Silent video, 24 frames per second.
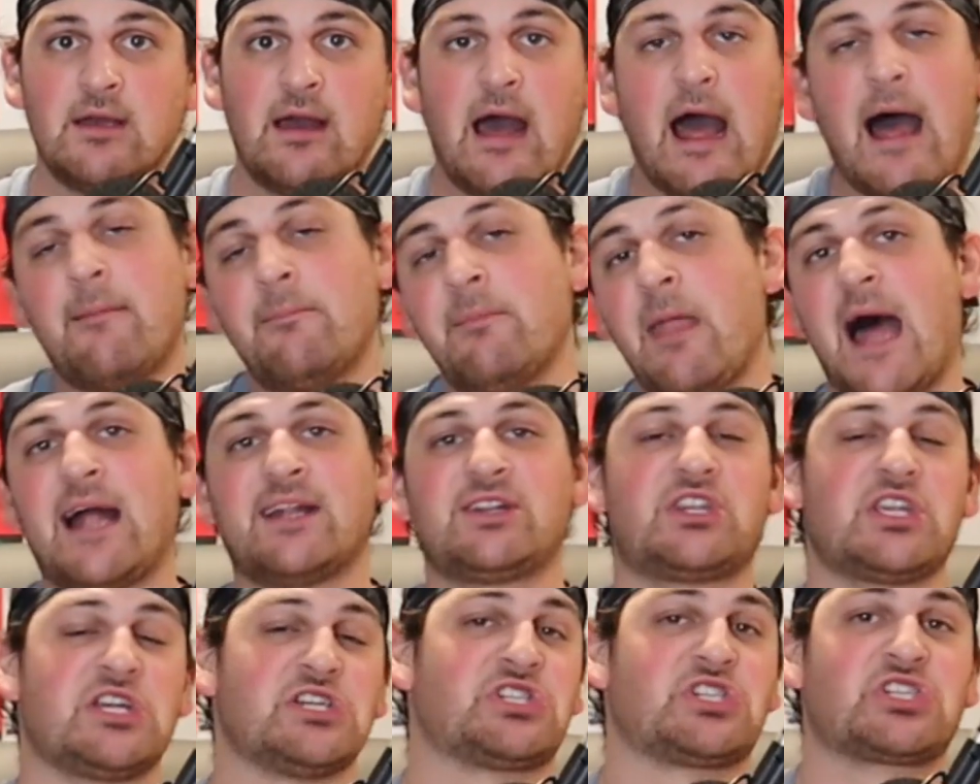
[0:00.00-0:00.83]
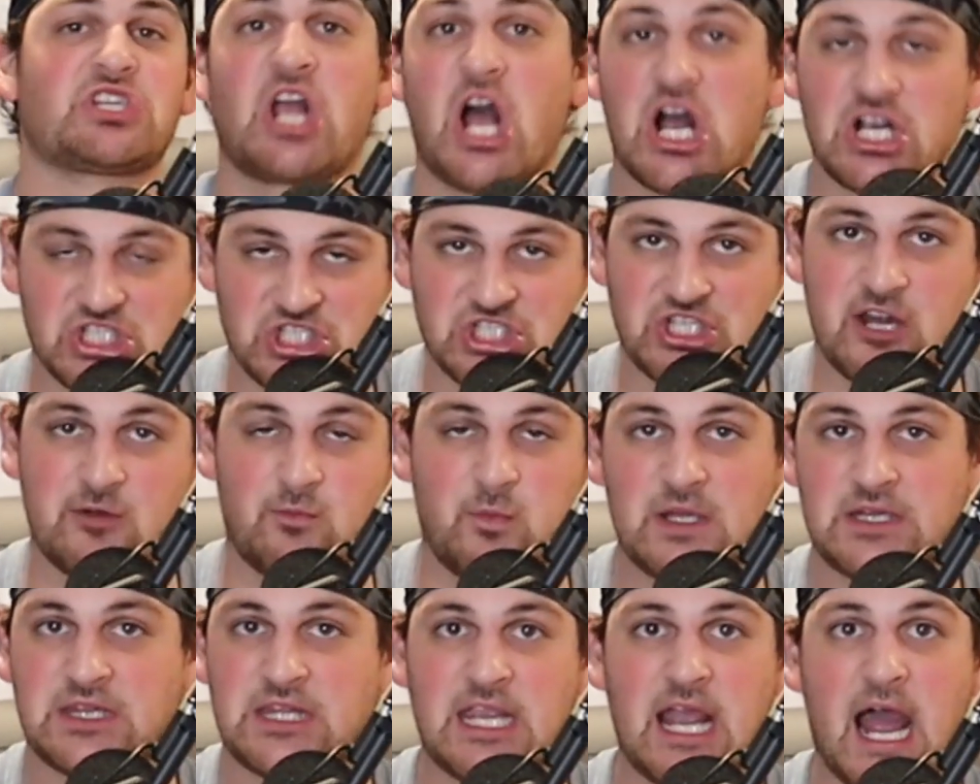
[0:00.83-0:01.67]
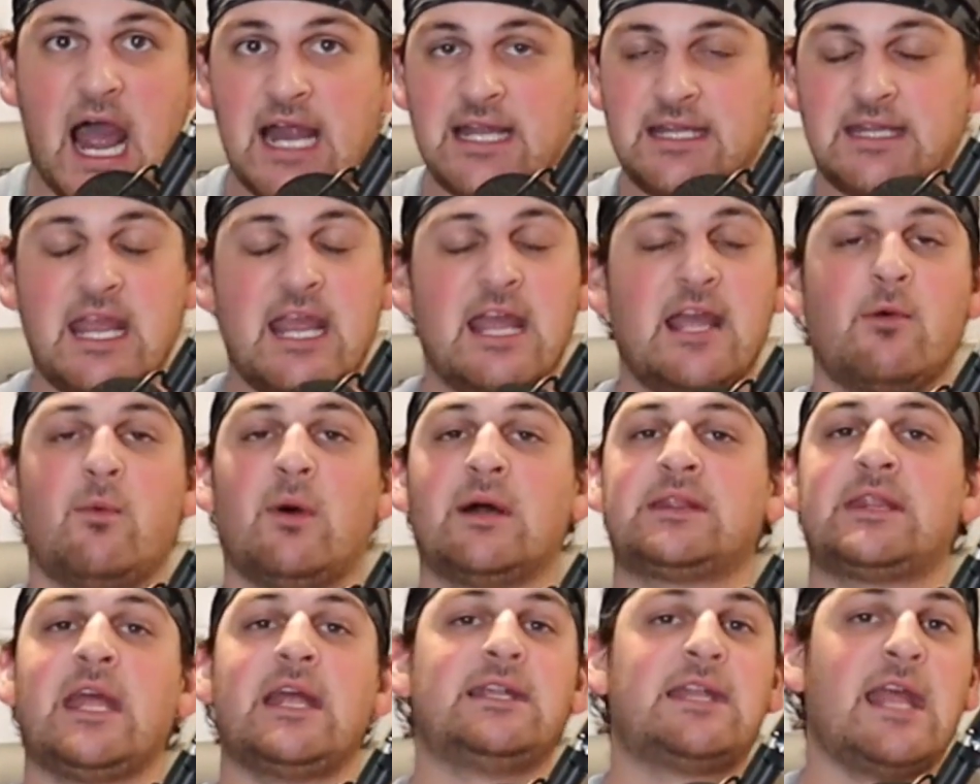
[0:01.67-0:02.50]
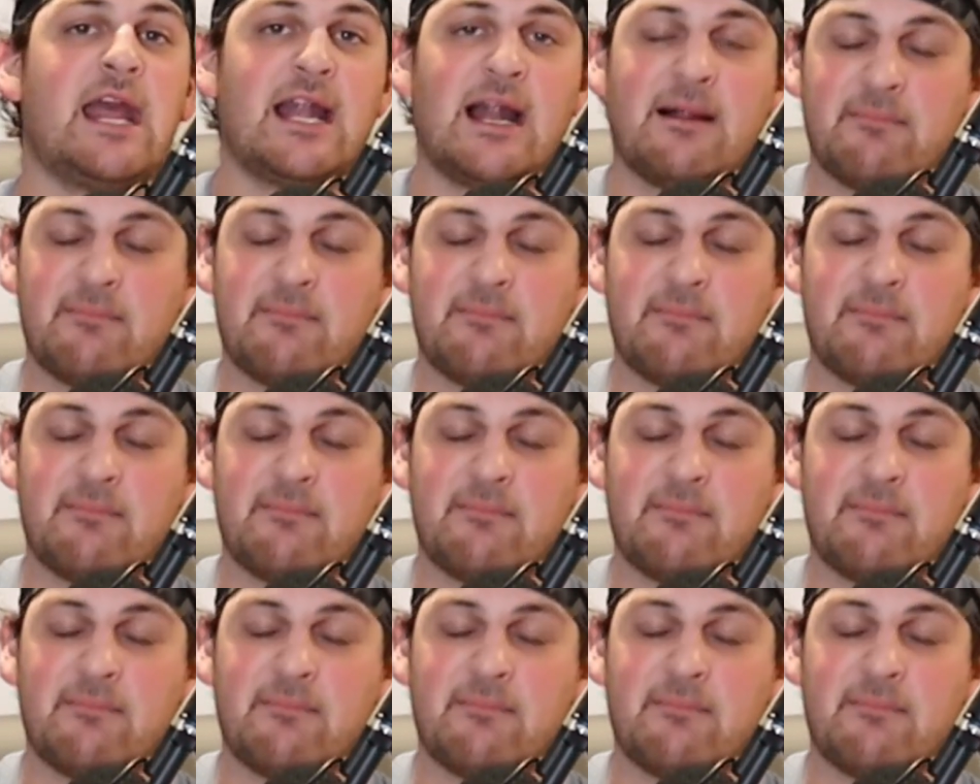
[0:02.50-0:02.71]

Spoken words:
I'm not disgusted with the idea of what they did.